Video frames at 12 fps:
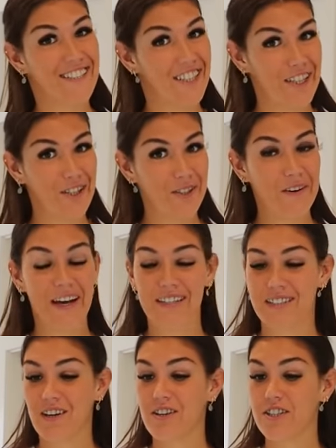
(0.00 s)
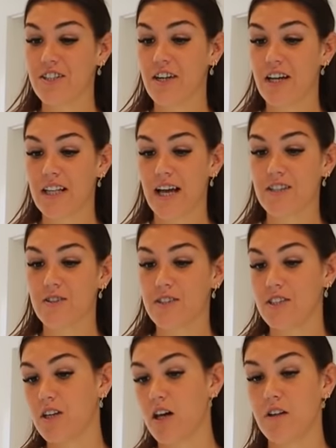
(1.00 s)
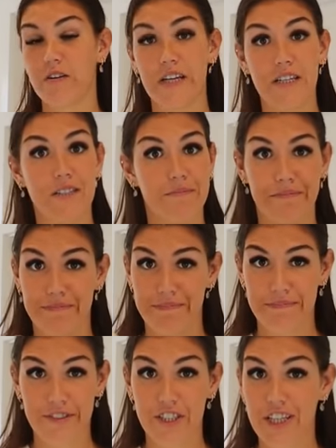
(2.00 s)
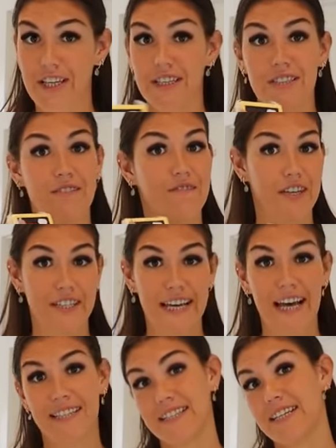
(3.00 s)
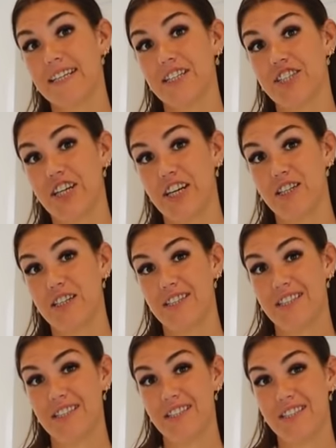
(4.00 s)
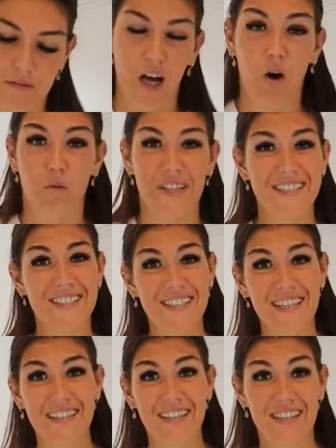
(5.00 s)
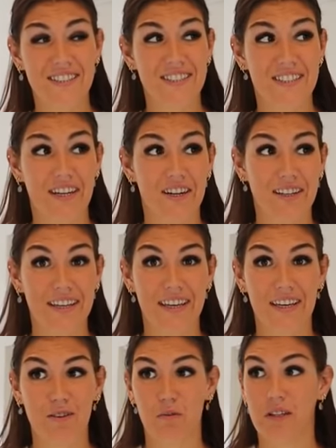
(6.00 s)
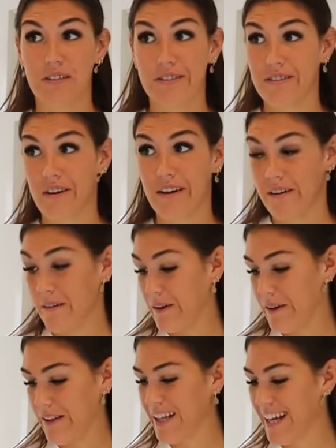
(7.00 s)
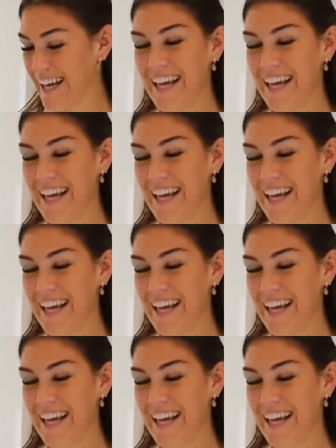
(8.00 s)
too, as long as you're not lactose intolerant. Cheese, fantastic addition. Oh, this isn't necessarily, well, it's not at all